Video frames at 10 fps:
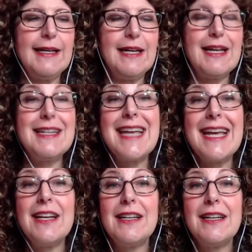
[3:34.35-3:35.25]

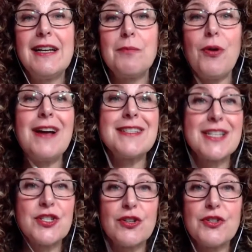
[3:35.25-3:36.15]
data
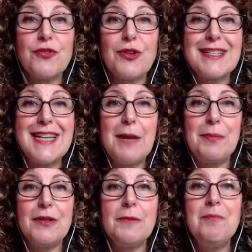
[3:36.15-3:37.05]
processors, for example.